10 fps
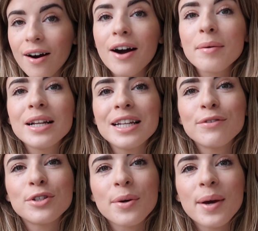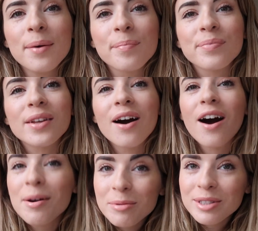I'm going to leave you to it.
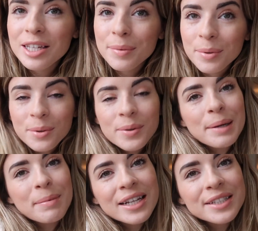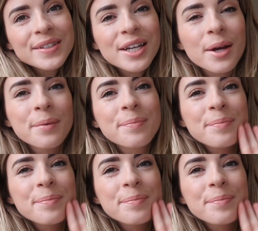I will see you all in my next video.